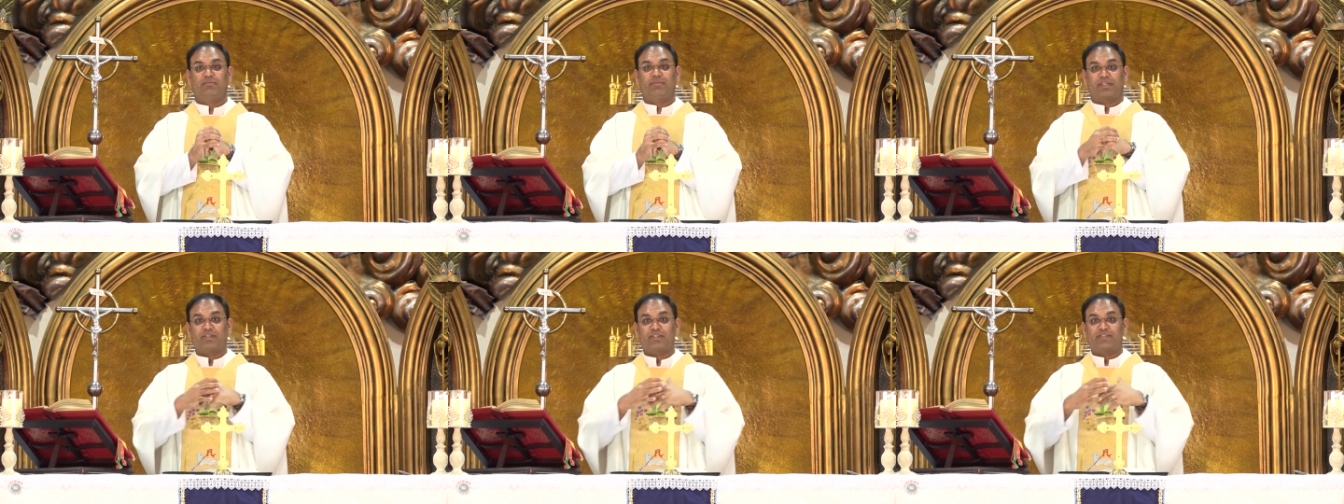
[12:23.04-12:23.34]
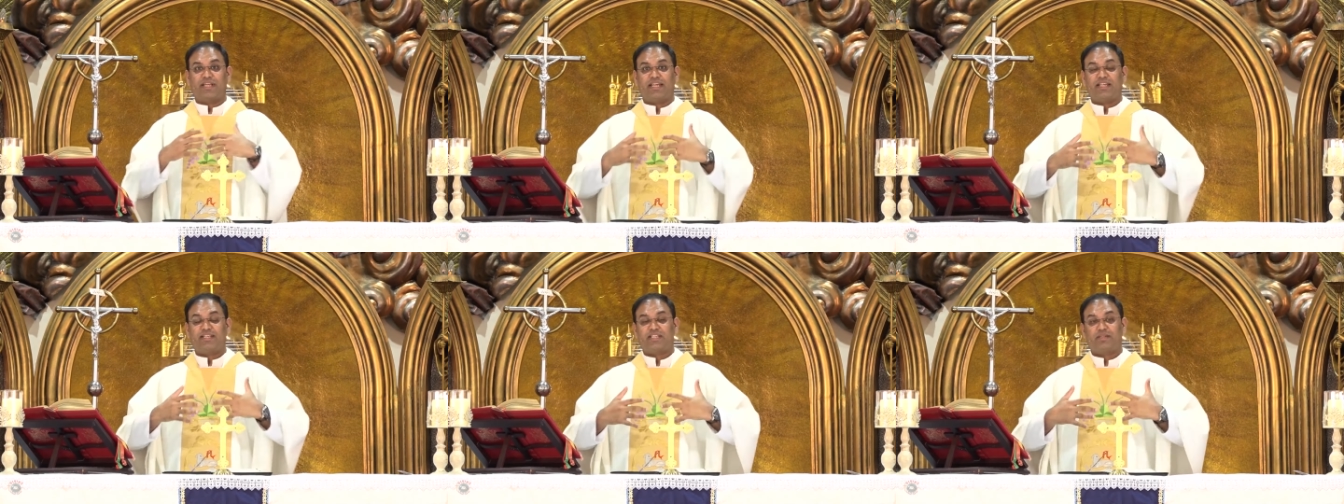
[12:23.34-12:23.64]

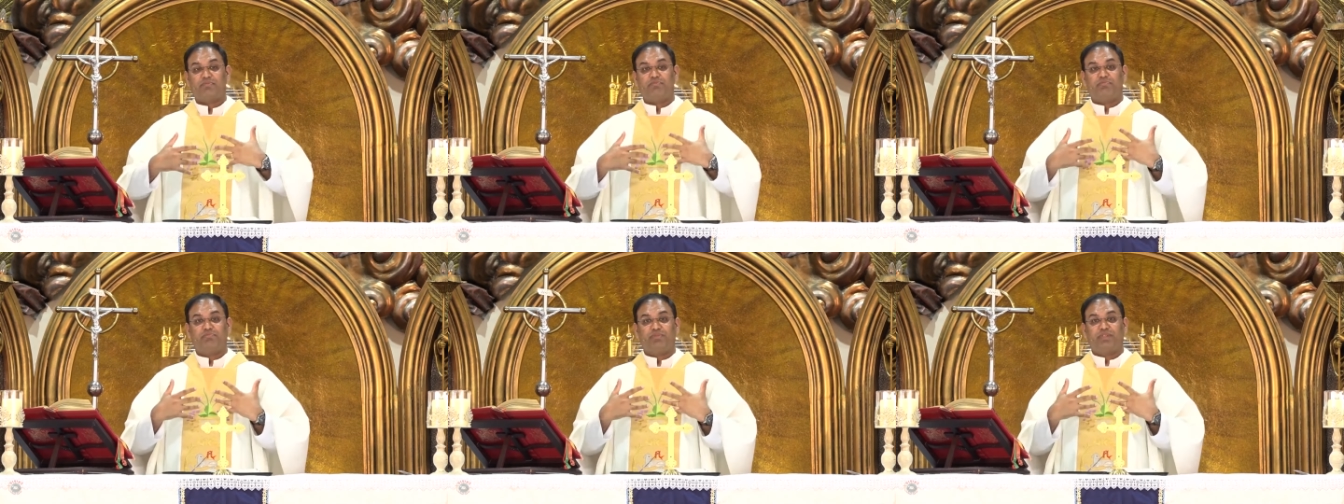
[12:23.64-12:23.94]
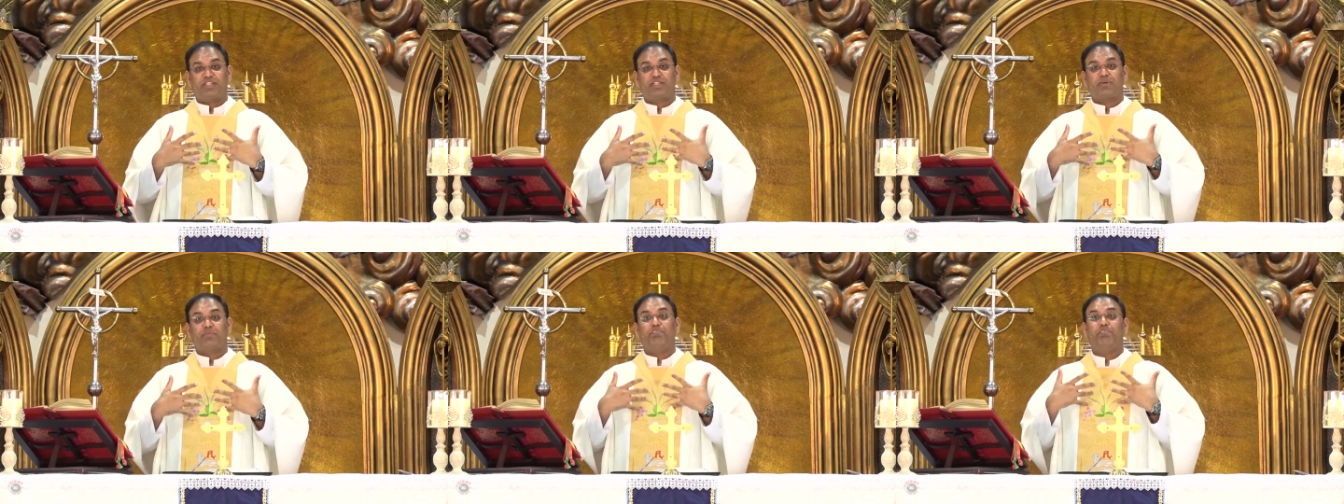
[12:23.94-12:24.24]
Because that is a
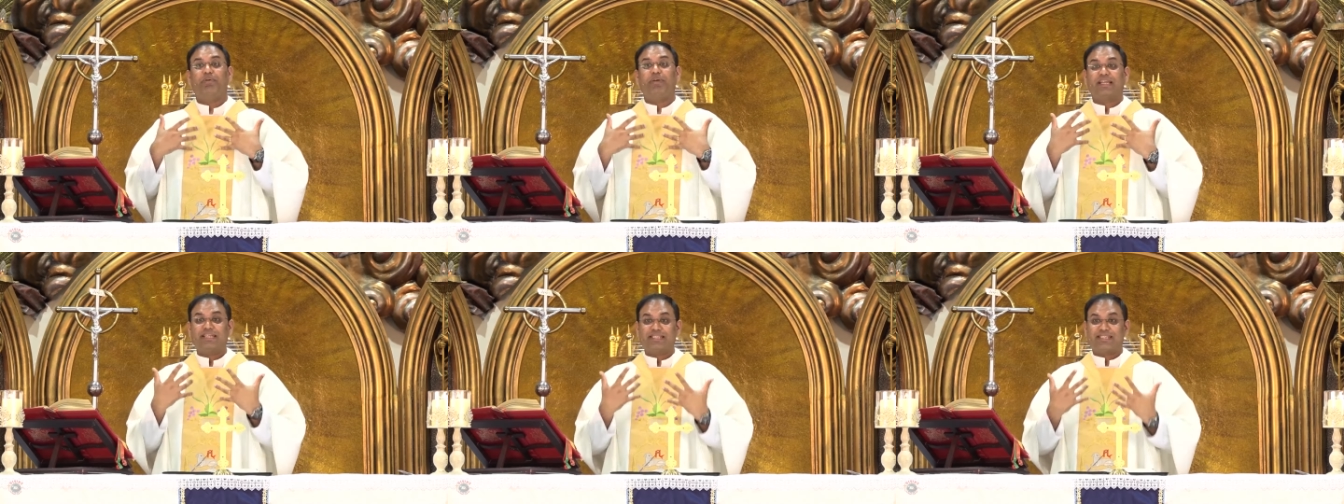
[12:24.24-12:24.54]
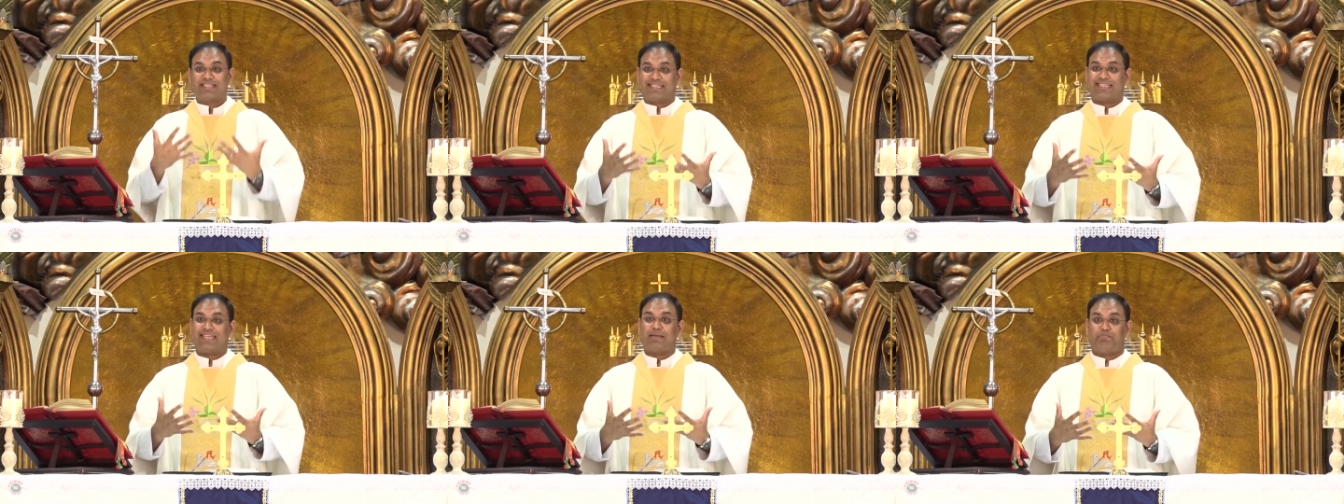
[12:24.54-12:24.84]
that's a bigger
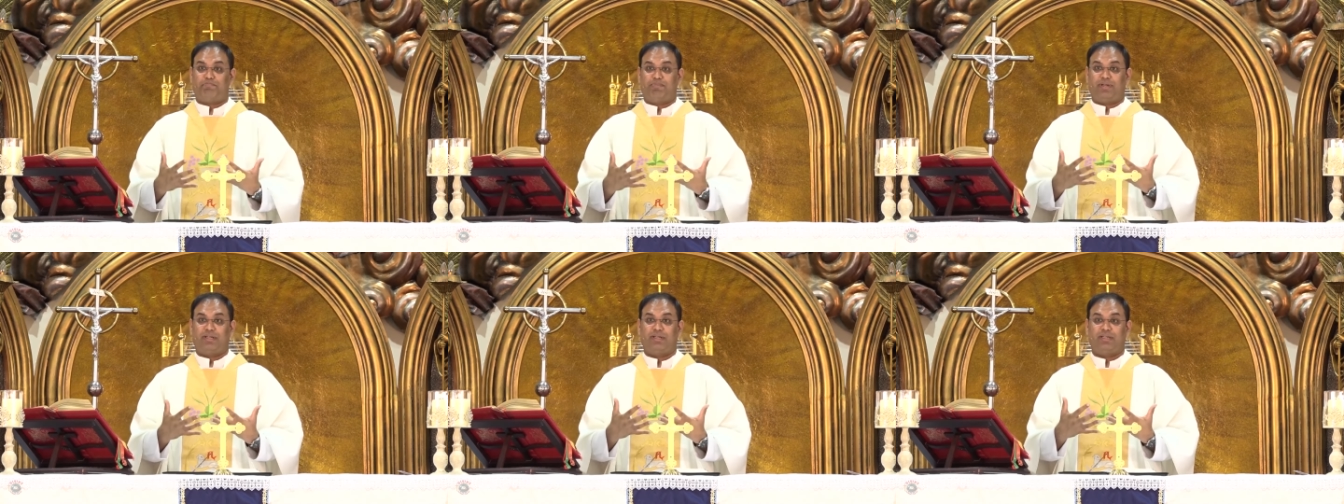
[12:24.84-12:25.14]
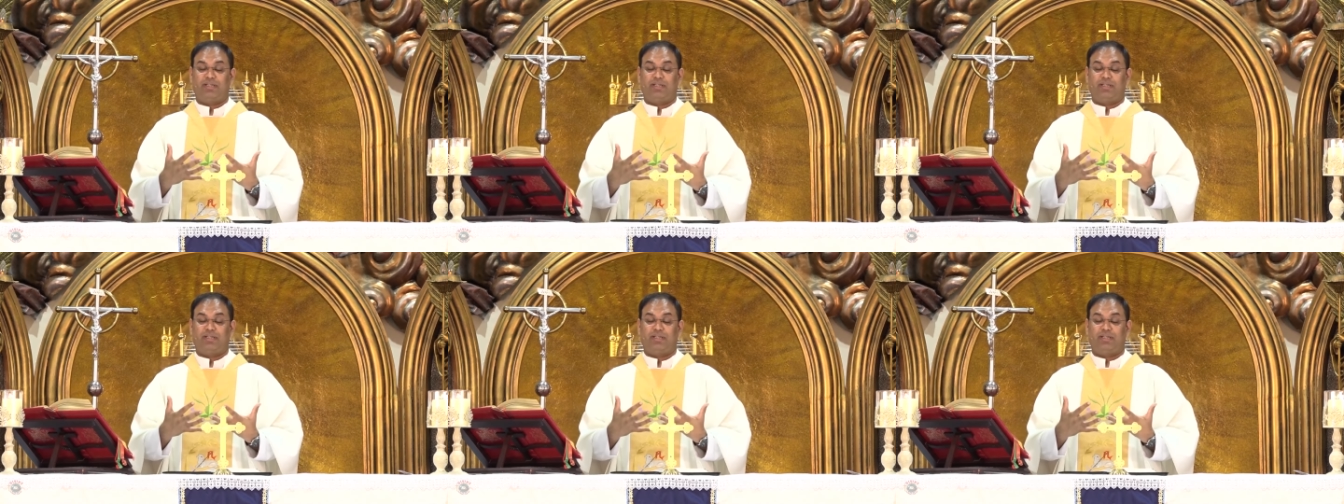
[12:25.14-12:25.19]
step